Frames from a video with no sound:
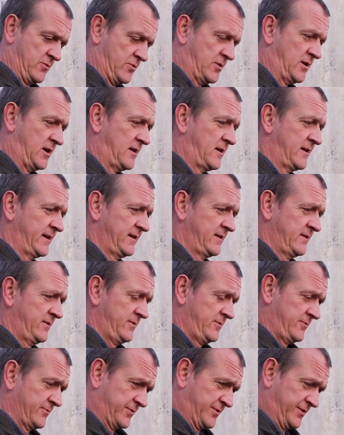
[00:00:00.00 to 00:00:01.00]
A little bit more
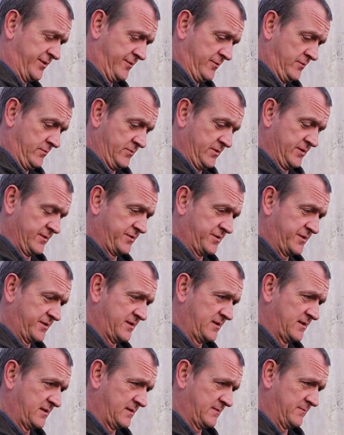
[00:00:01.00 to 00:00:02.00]
height, not too
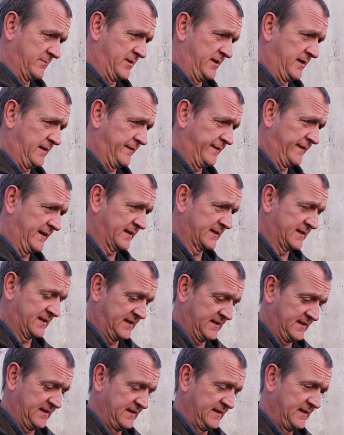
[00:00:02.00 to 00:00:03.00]
much.
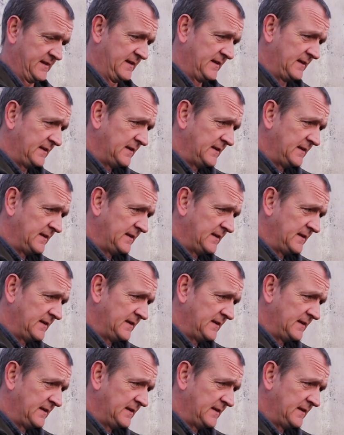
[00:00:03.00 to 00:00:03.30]
Perfect.